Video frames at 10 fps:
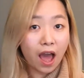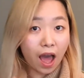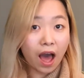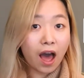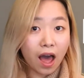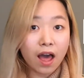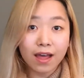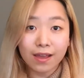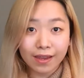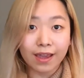
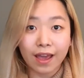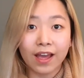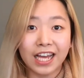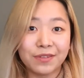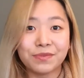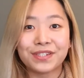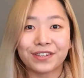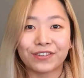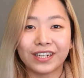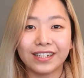I am
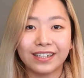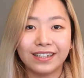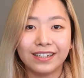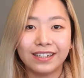Serena.